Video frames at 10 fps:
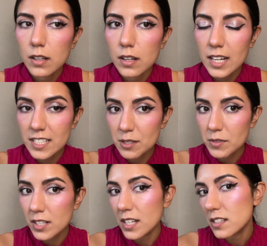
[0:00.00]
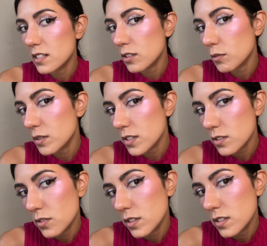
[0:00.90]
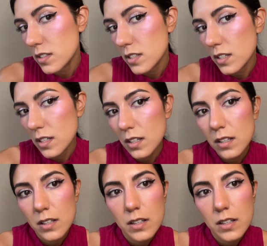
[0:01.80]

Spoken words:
I dimmed the lights a little bit so you could see